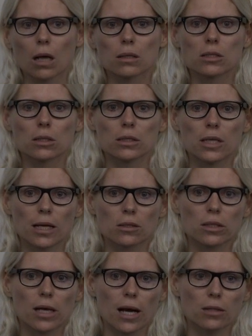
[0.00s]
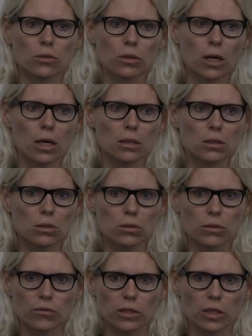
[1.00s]
So he actually had to get a
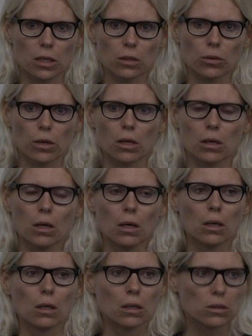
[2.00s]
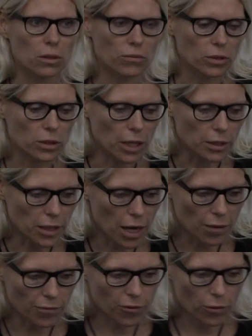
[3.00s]
certificate or something like
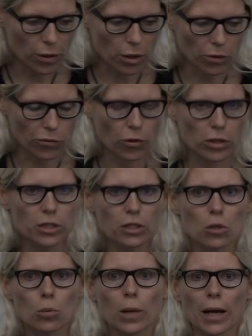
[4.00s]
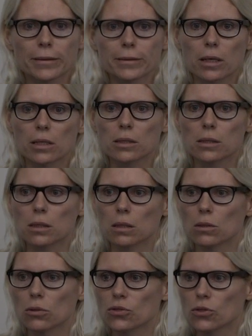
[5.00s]
that for legal blindness
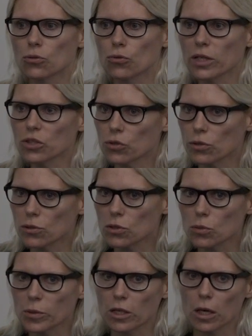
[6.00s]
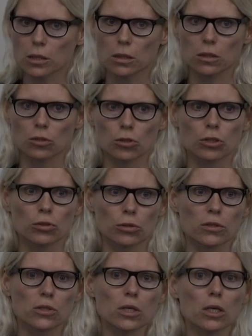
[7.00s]
in those situations because he literally
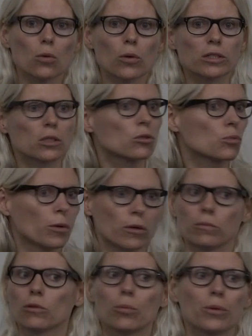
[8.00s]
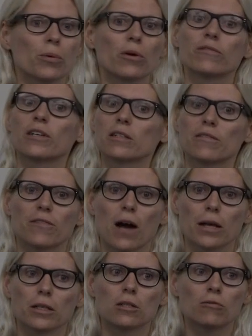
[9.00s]
couldn't see, whereas he would be perfectly
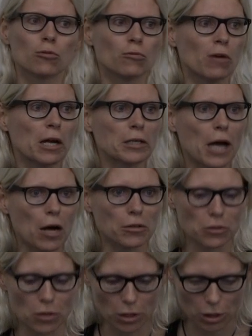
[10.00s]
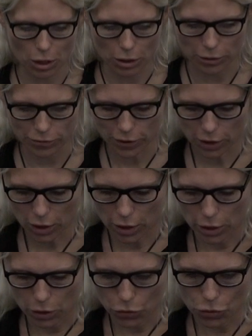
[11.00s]
fine in a room right now. It's not a lot of
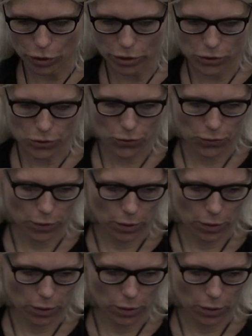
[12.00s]
noise.